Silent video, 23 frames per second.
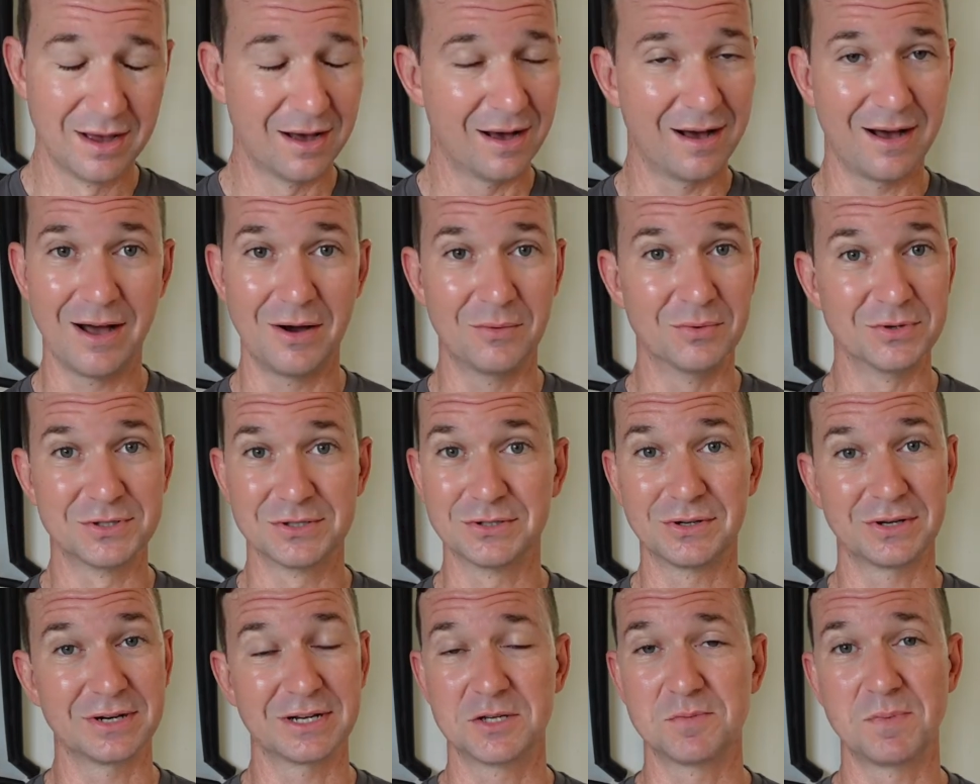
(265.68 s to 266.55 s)
I was
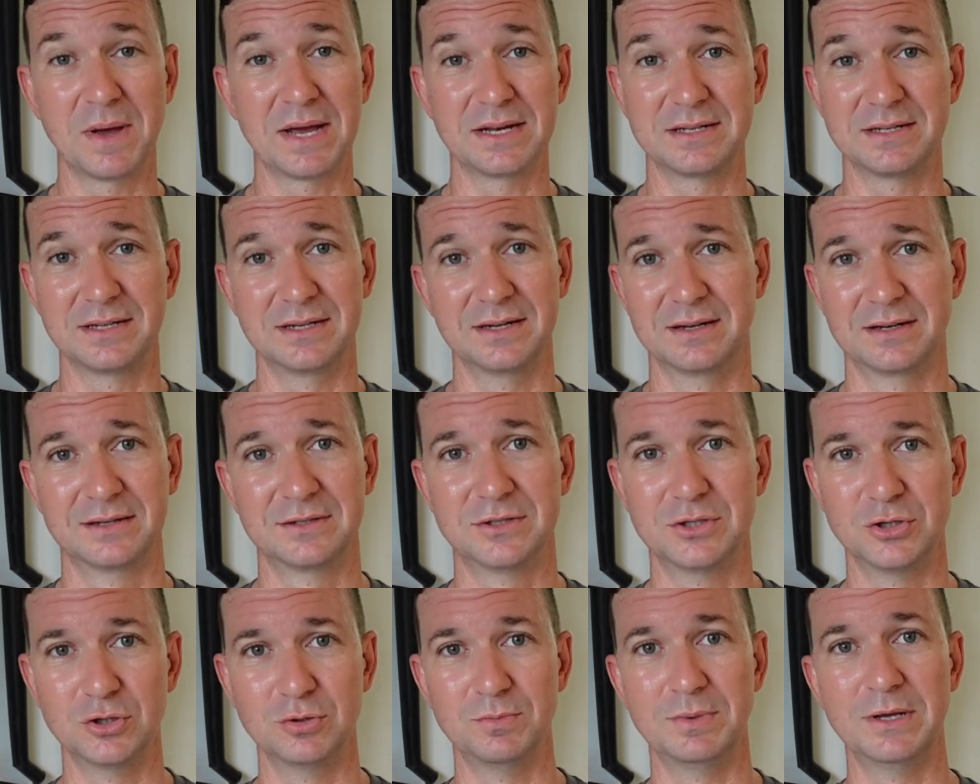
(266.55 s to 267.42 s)
not expecting
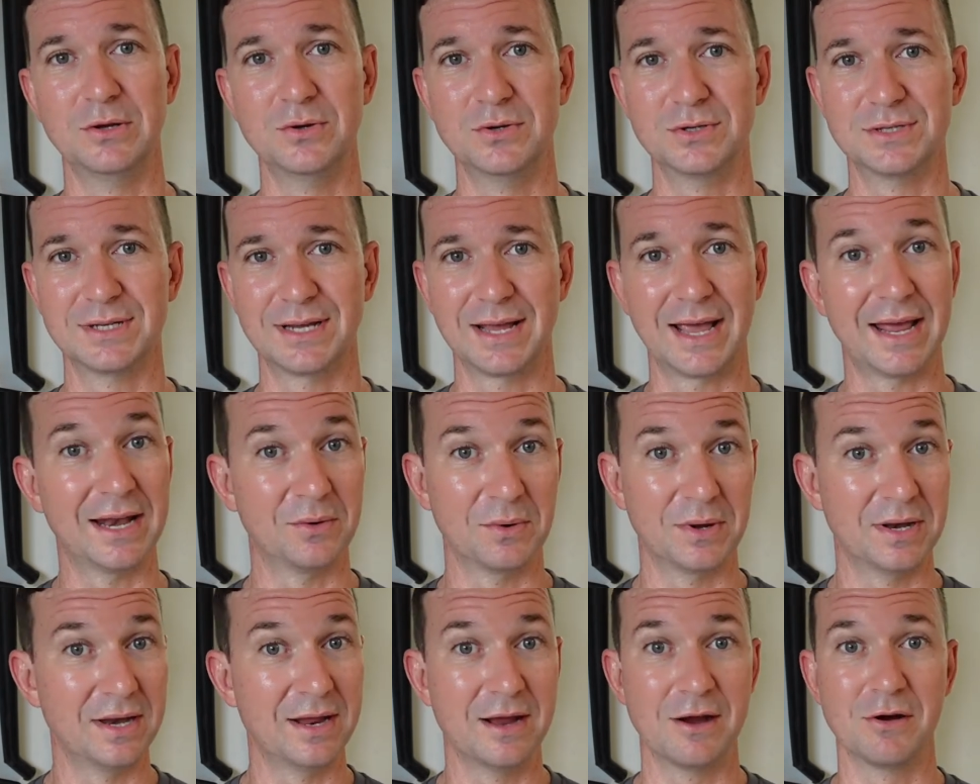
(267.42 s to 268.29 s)
to be using
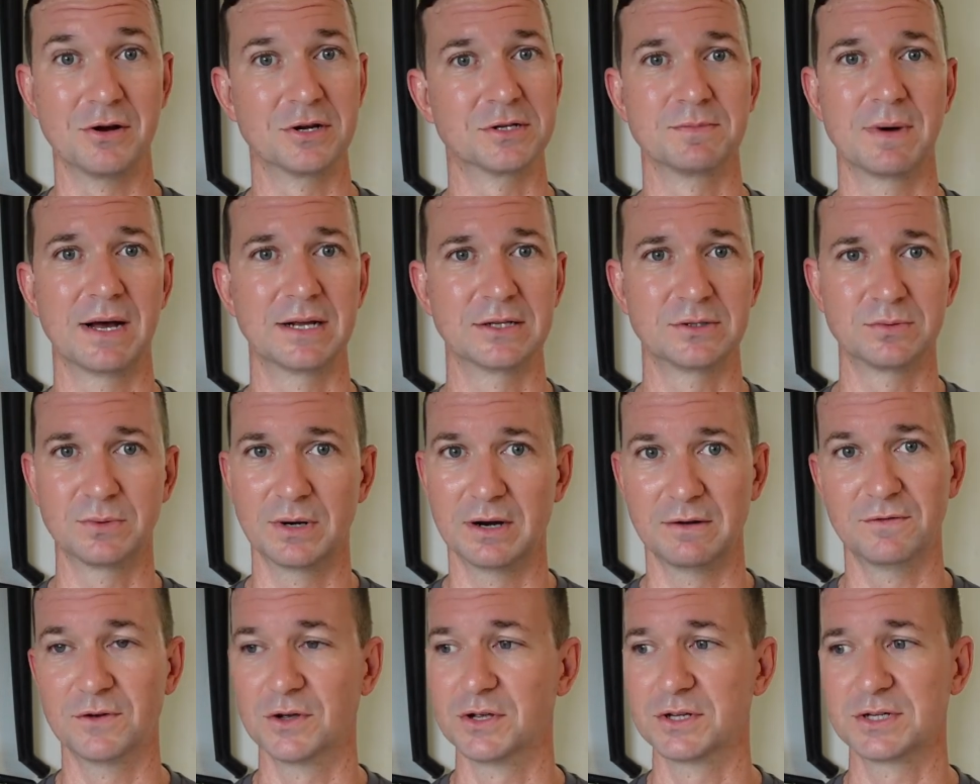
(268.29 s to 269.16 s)
anywhere near as much when I
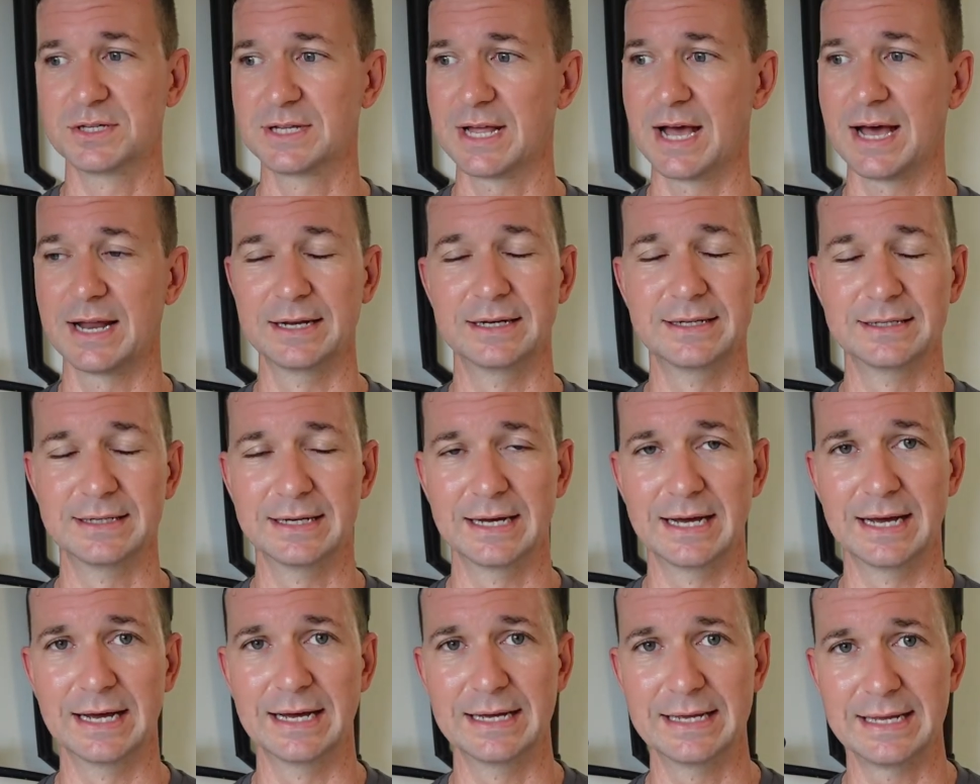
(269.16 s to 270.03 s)
first started.
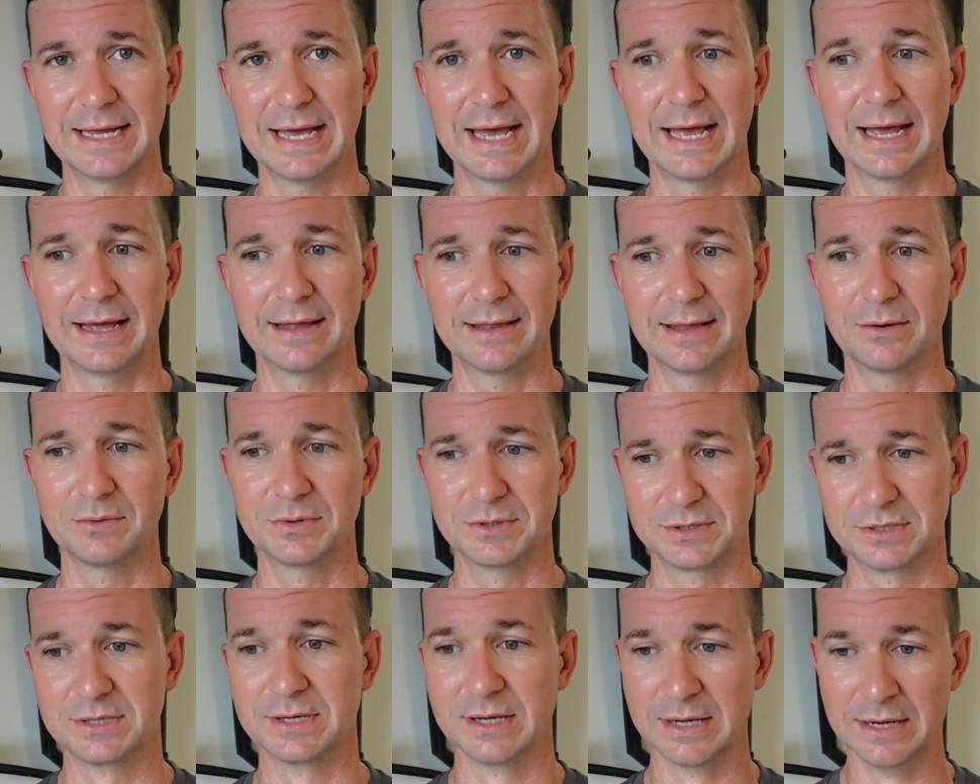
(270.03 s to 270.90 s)
Yeah, that
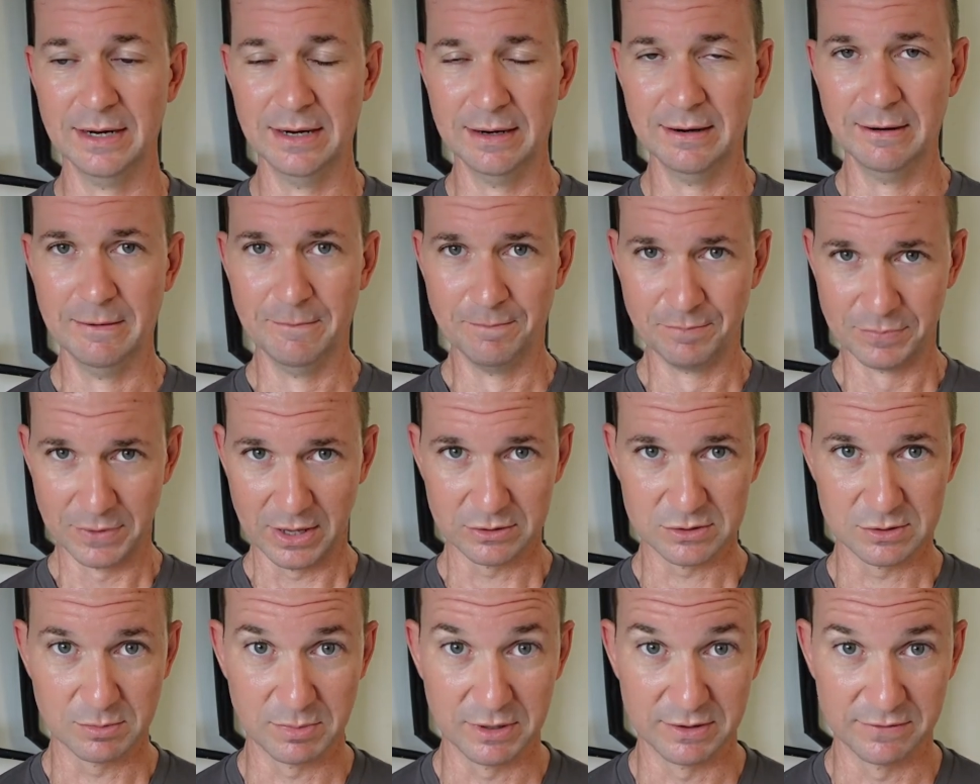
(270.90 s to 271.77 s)
was
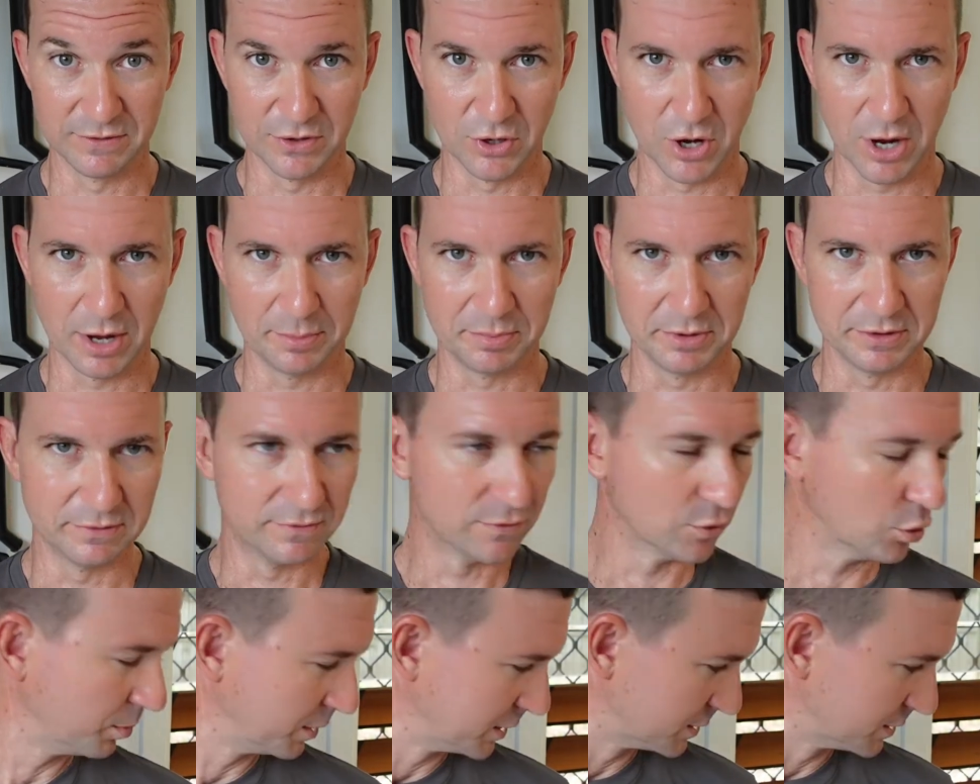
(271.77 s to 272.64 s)
a bit of an eye-opener for me.